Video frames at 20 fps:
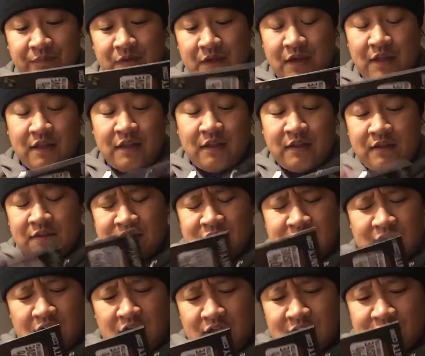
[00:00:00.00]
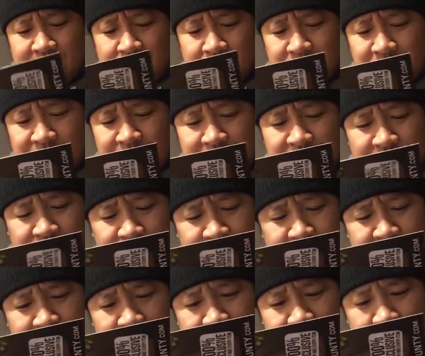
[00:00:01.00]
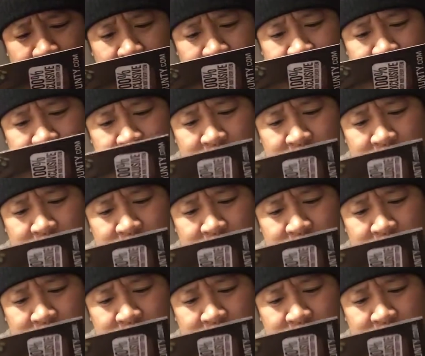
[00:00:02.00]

And then the socks, there was different designs